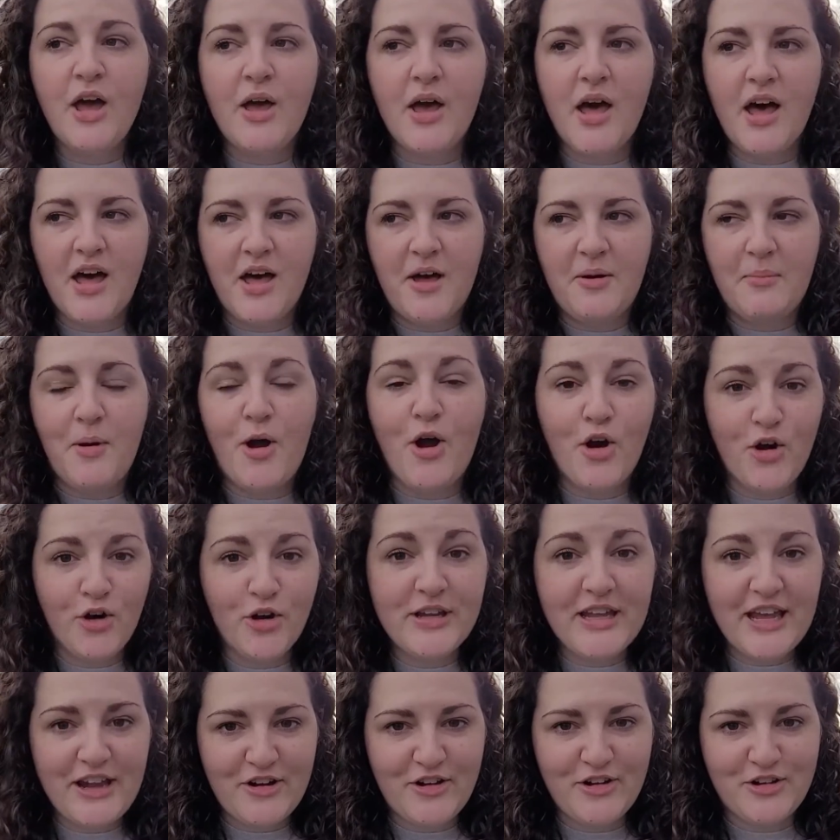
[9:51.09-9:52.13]
her
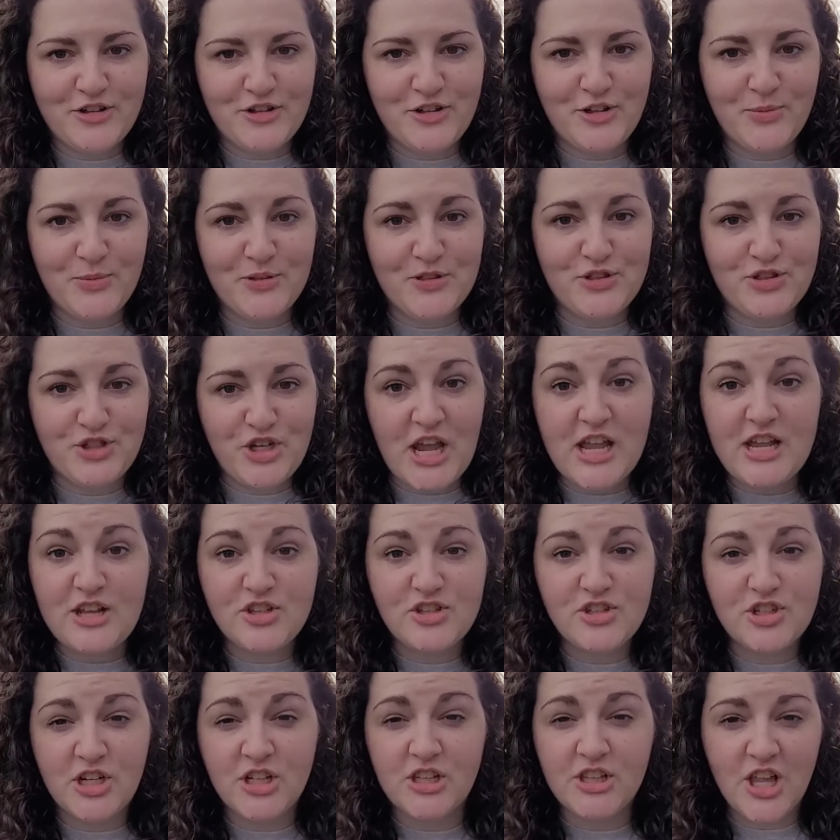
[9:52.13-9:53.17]
character was
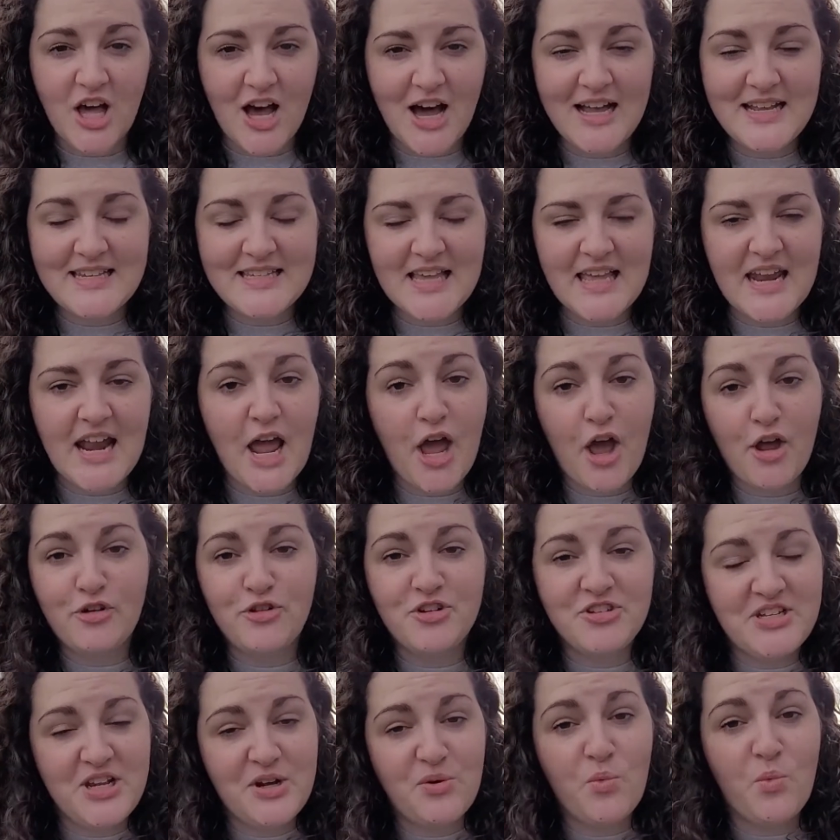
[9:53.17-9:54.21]
changed a lot, and I
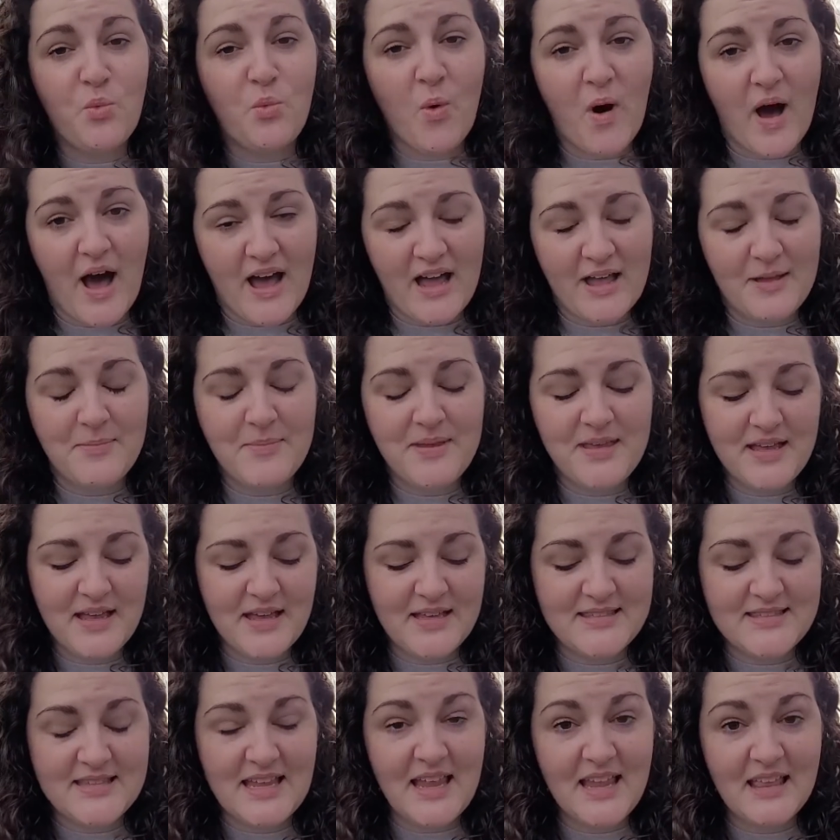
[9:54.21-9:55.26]
understand why.
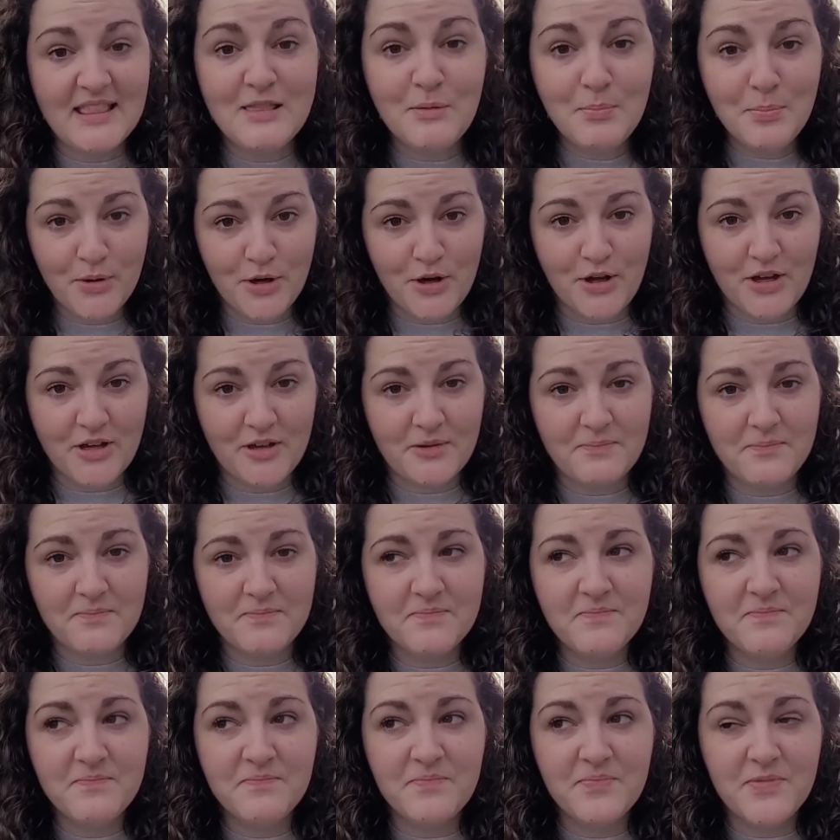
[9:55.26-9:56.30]
Because in the book,
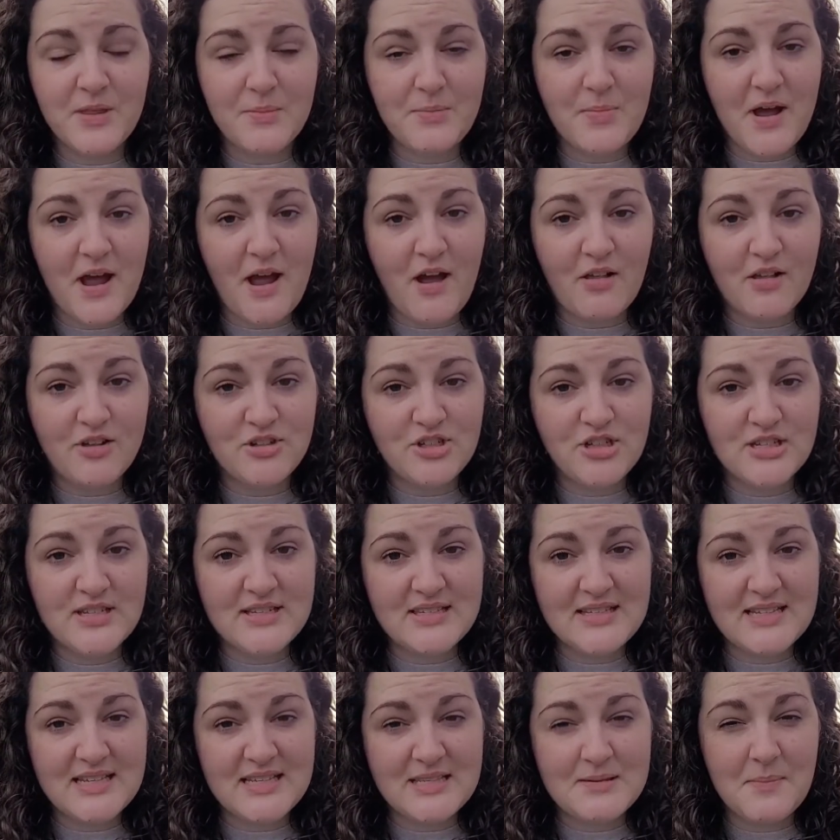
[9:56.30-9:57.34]
the
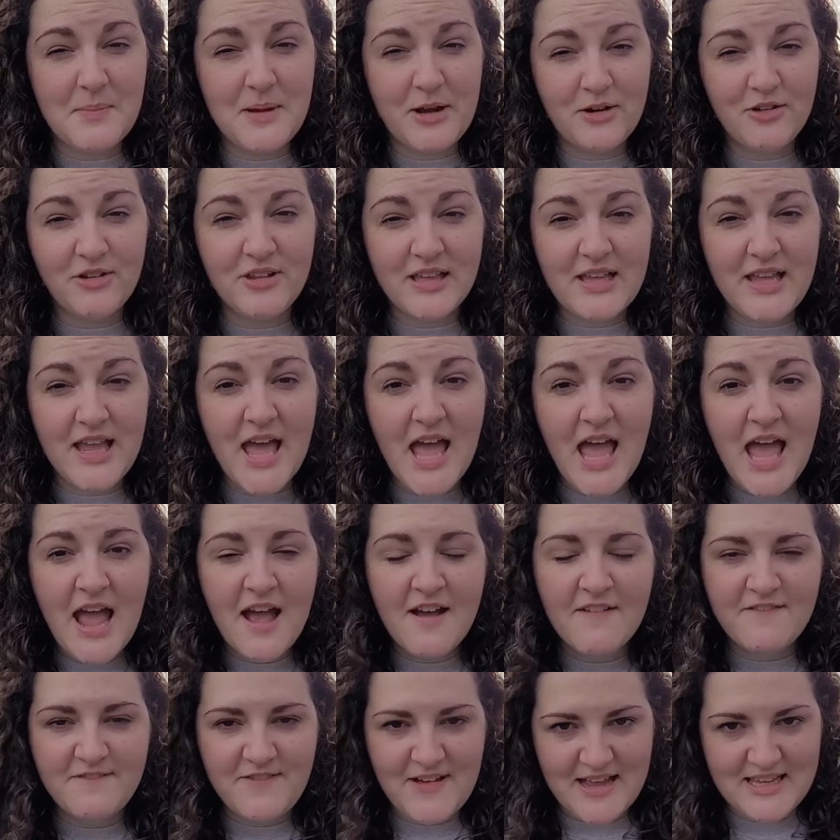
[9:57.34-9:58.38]
biologist is merely
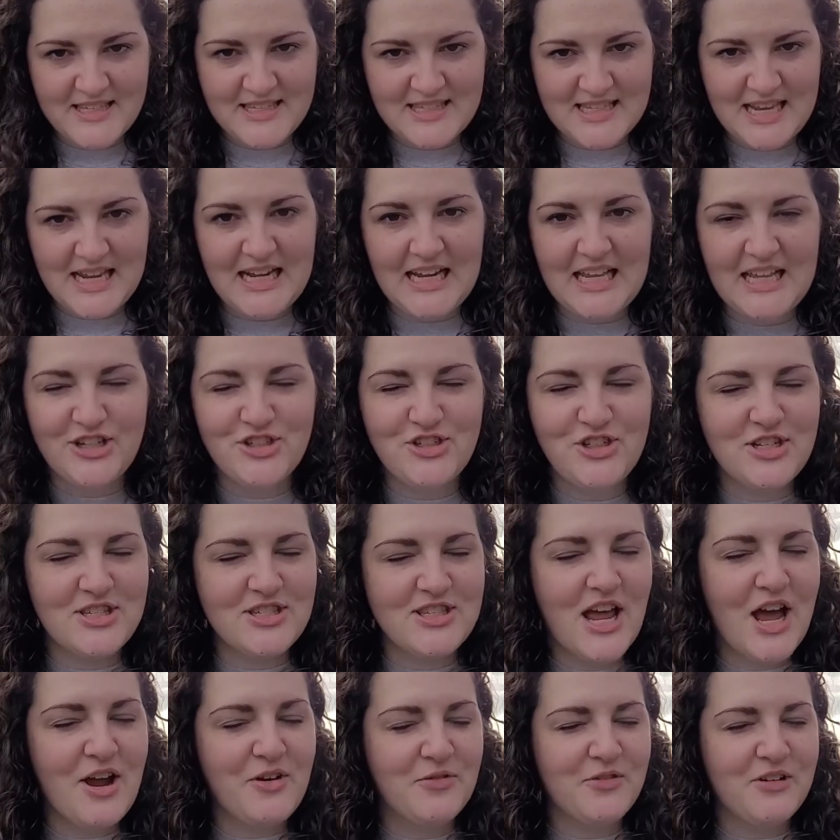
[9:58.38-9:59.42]
fascinating. She's
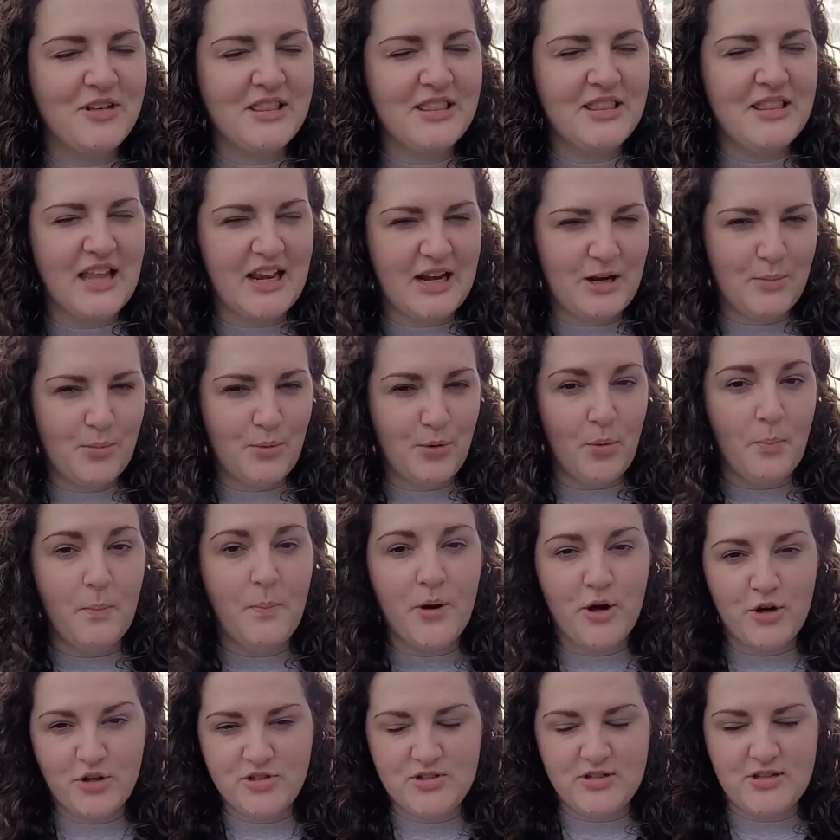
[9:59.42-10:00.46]
not relatable,
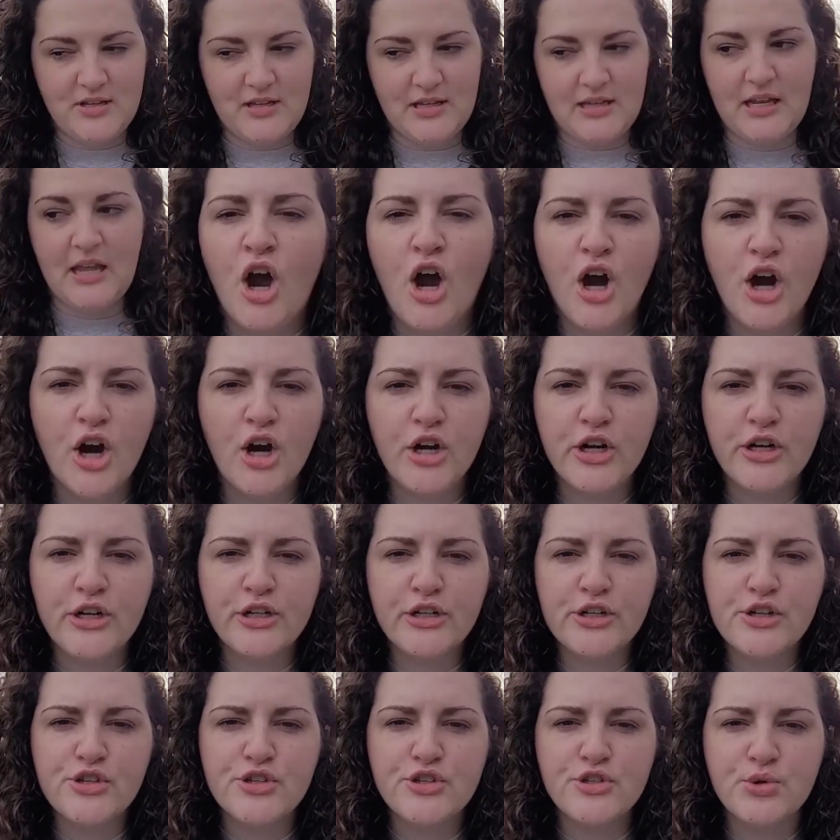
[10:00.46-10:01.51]
personally.
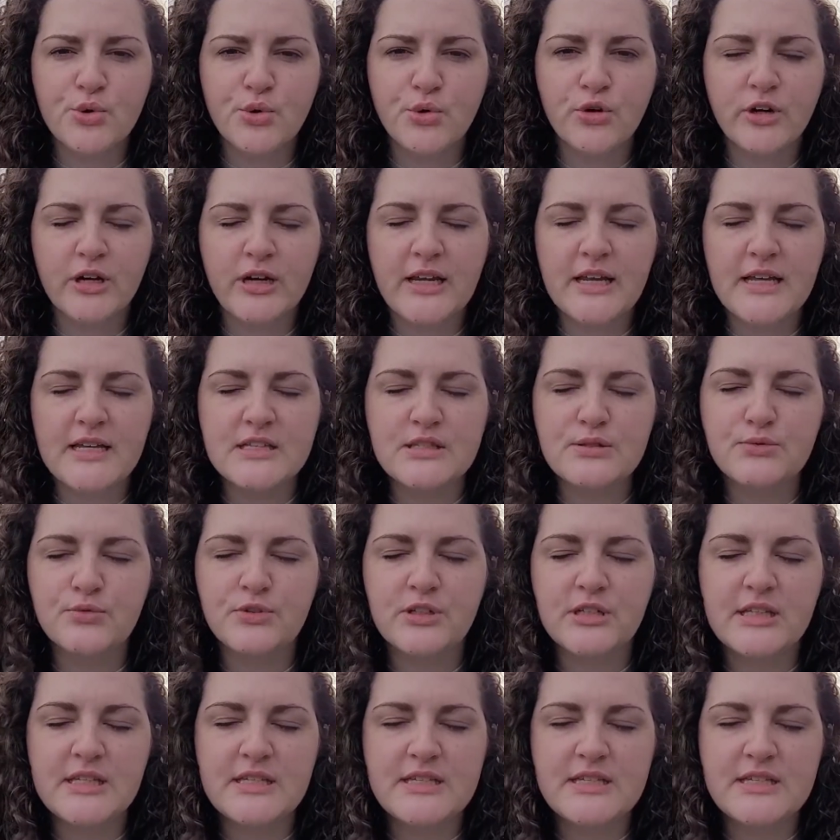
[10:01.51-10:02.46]
Her story is really